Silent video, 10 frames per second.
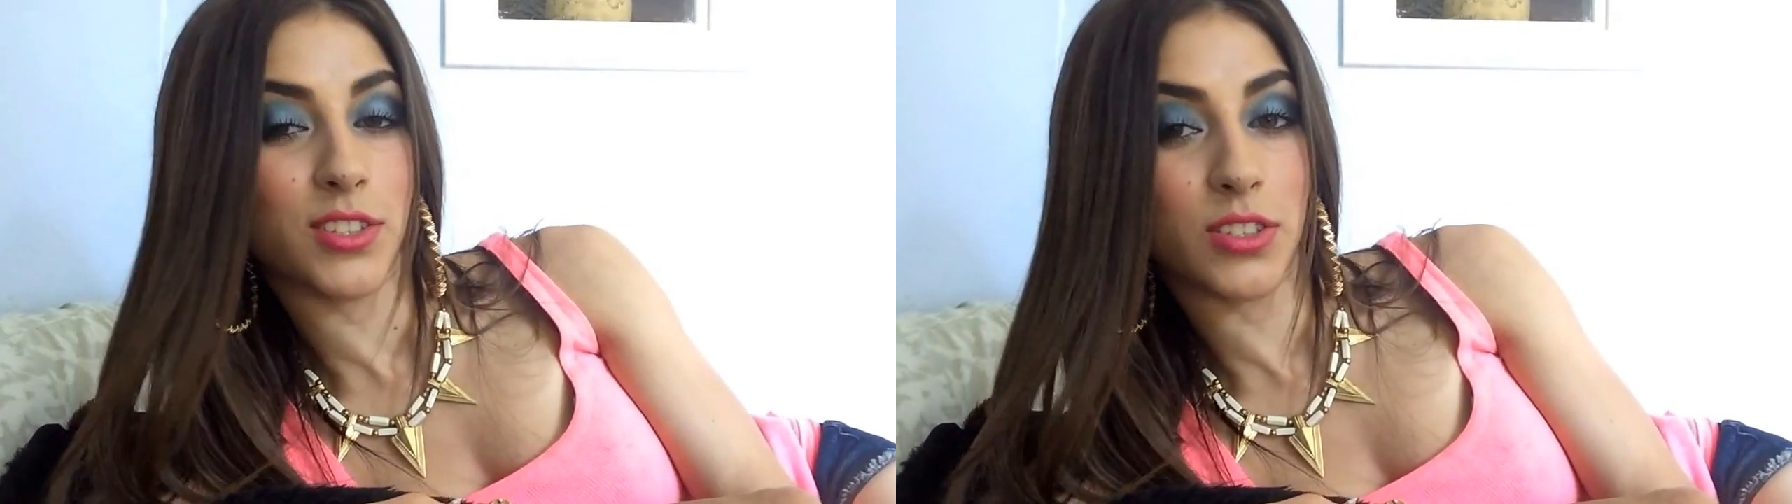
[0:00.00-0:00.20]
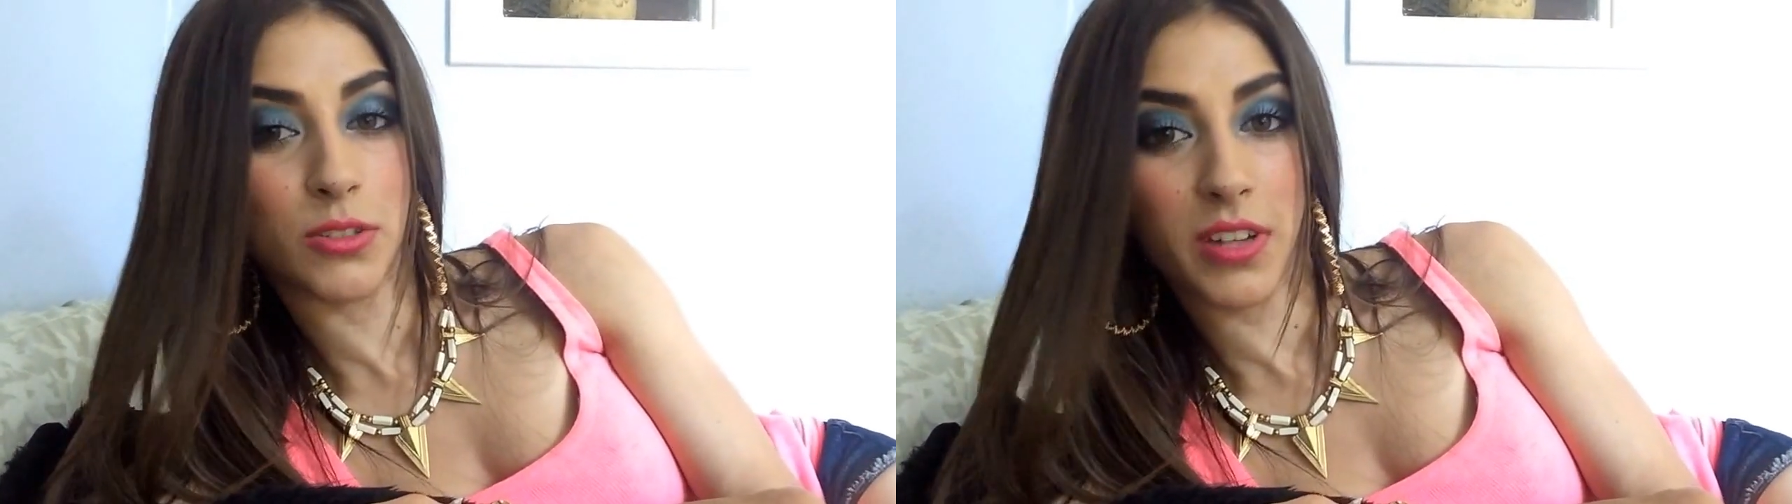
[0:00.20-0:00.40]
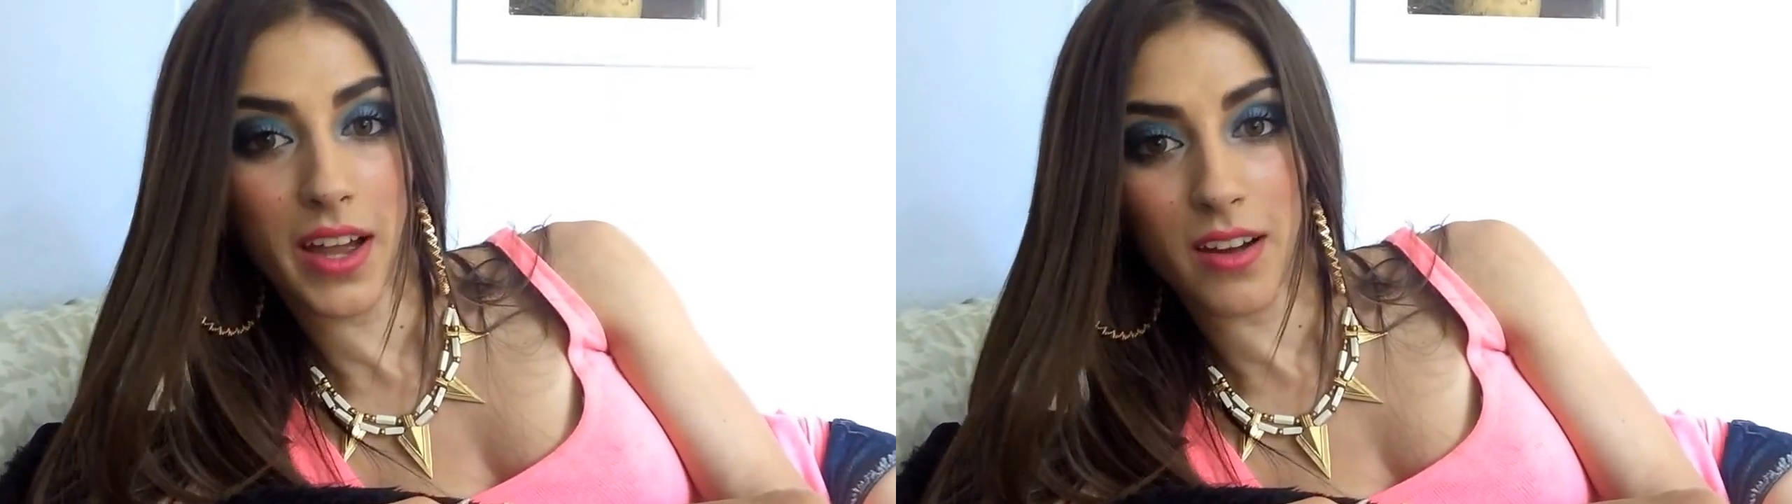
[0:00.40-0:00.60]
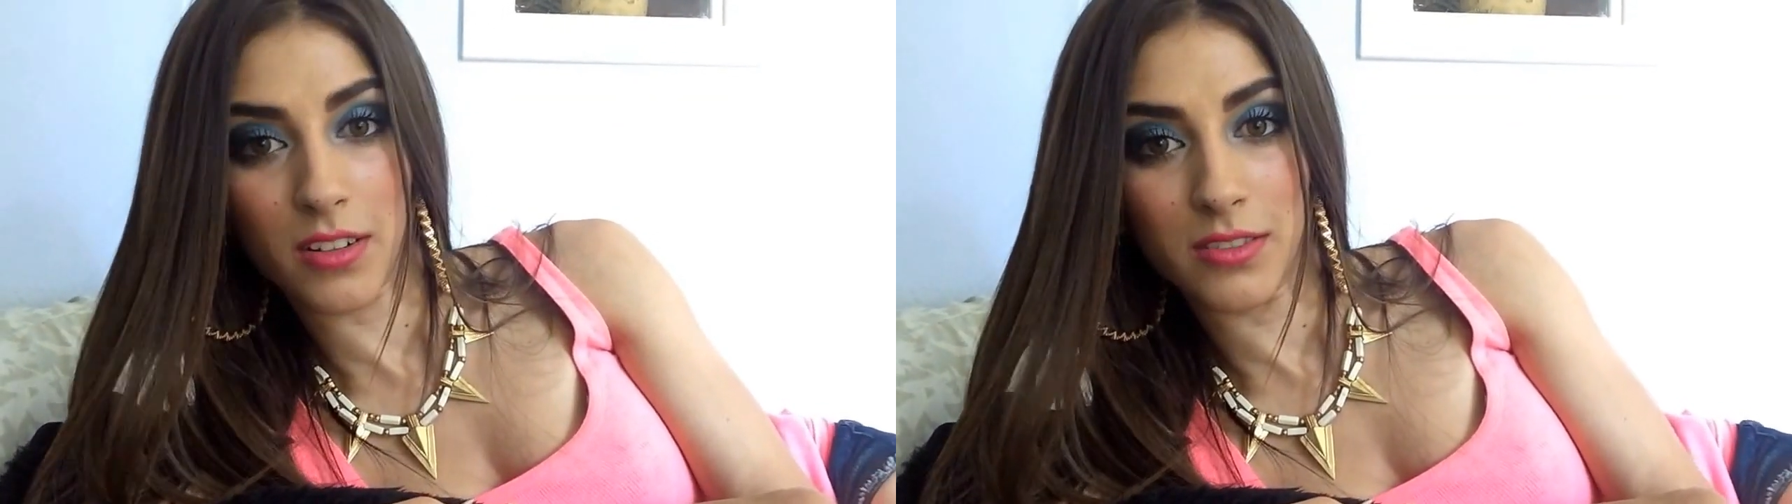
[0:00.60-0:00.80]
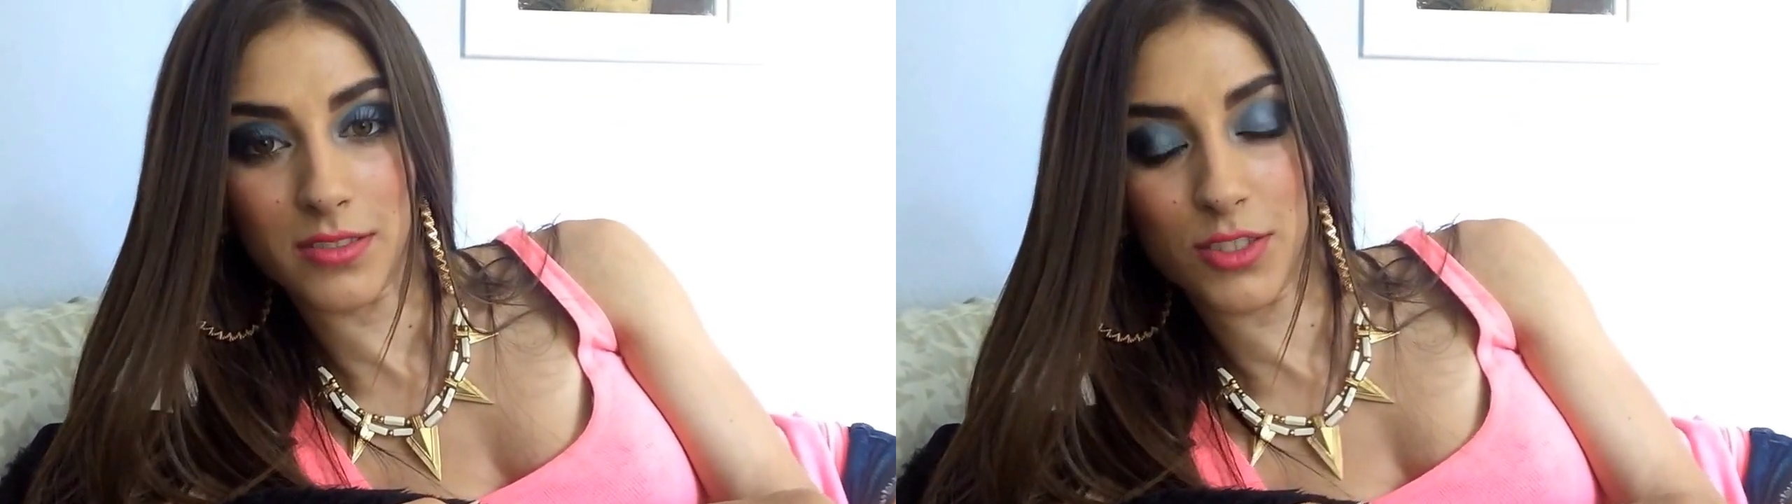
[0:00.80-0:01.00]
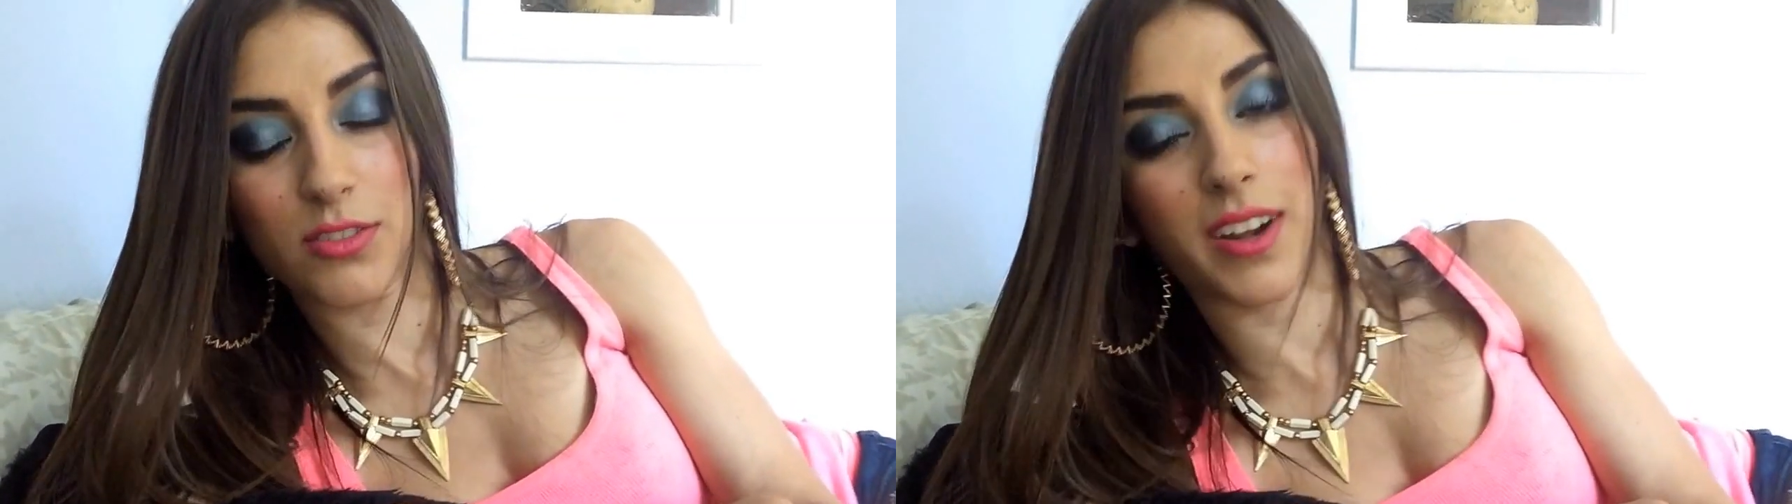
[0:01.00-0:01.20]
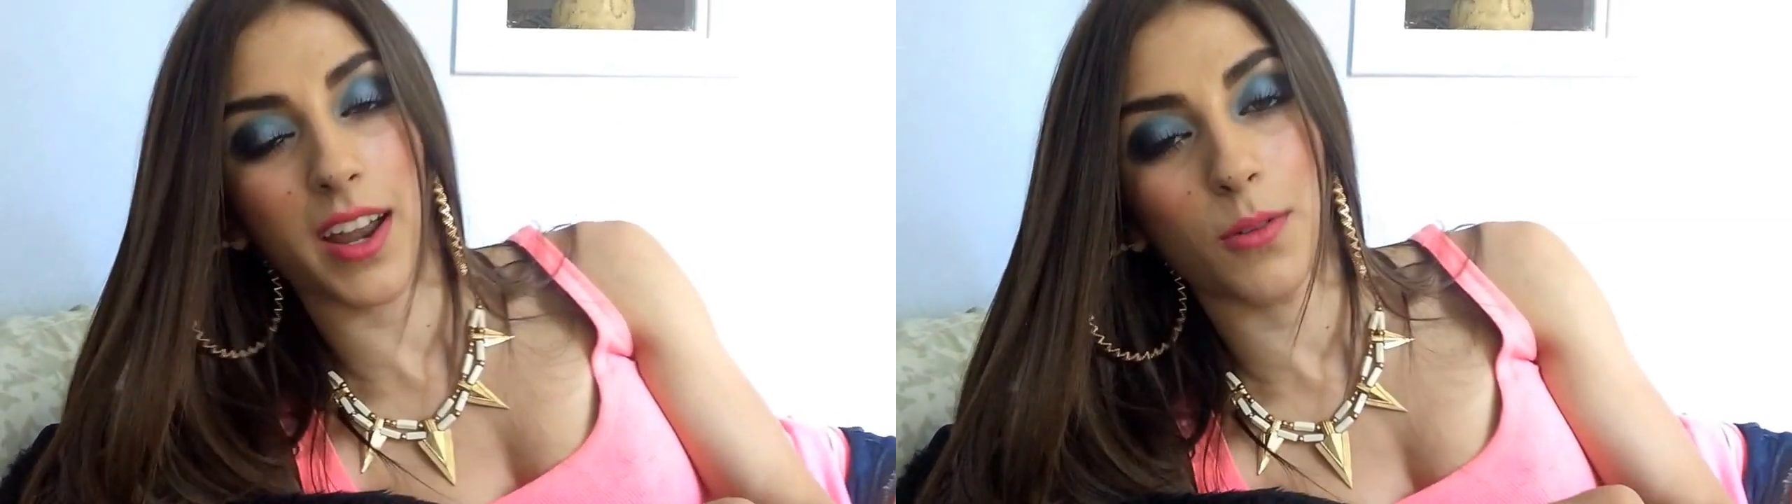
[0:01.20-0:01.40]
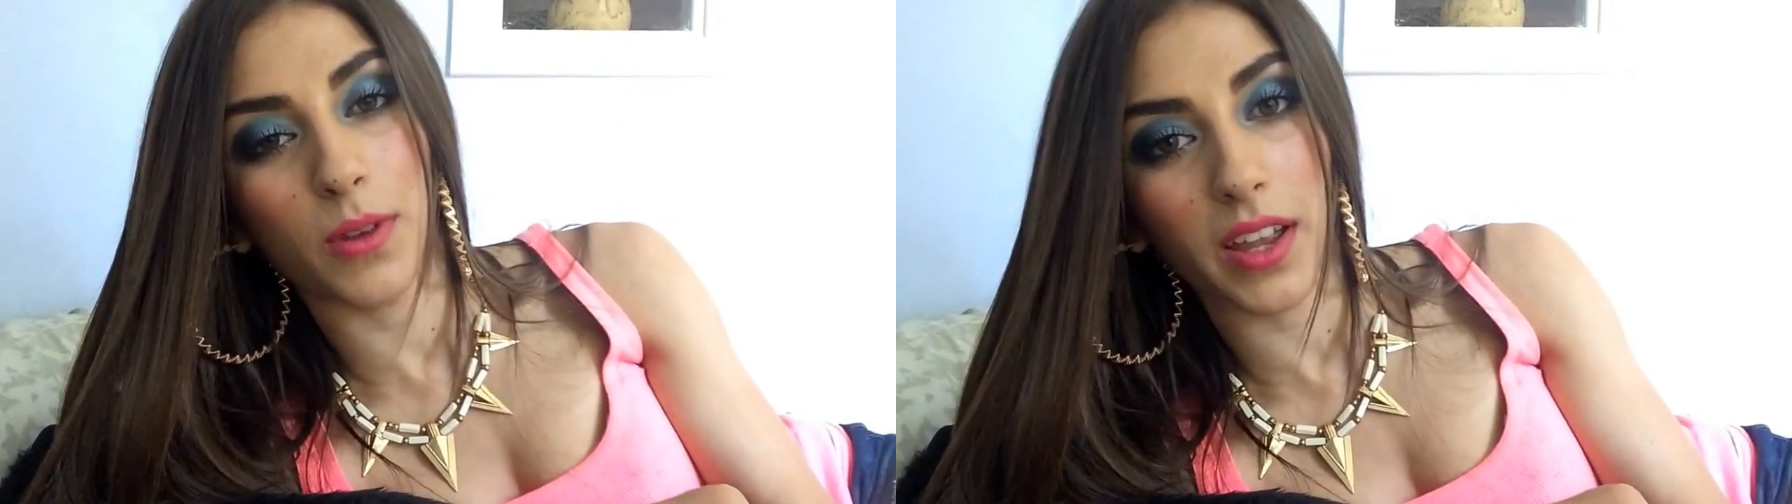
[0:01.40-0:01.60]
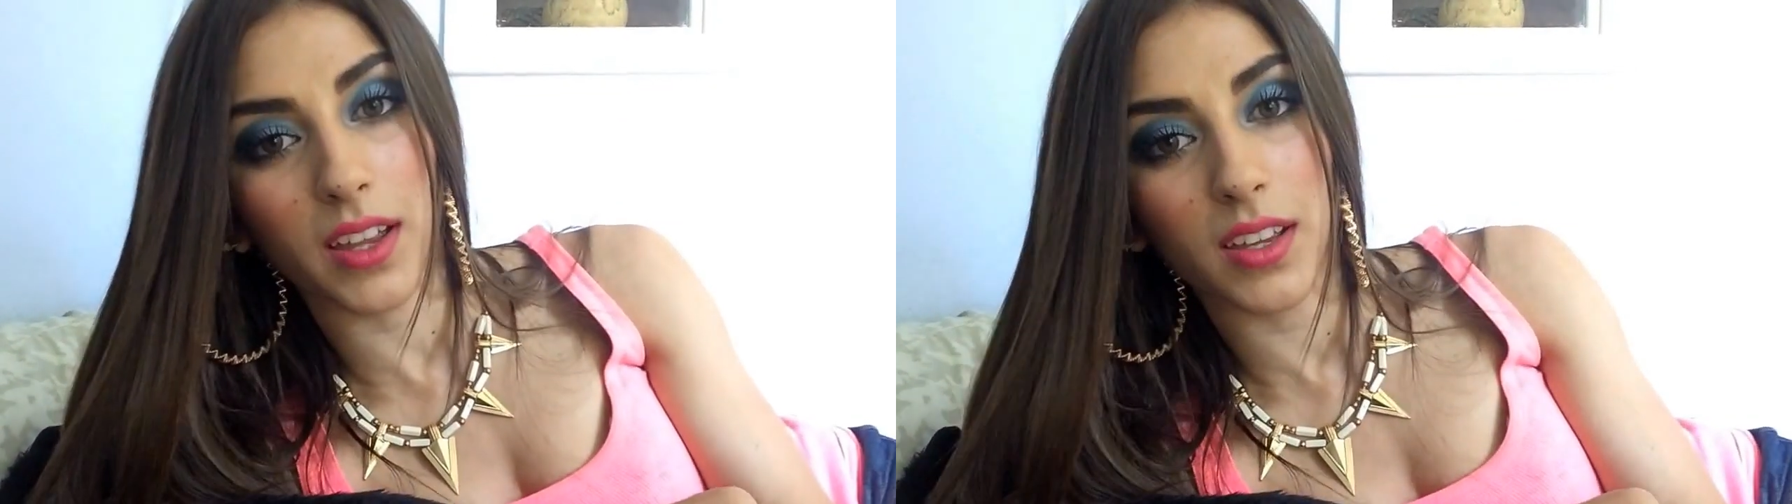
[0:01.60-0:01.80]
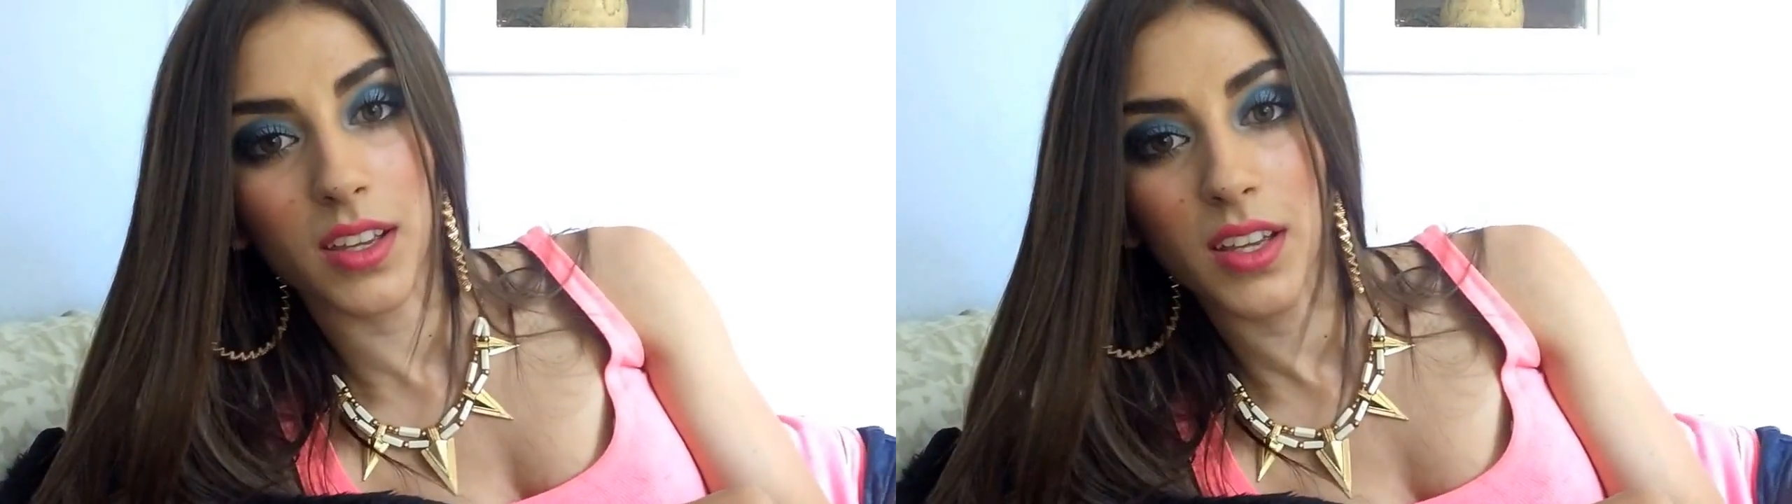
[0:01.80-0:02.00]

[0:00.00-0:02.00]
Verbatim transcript: SoCal the right way,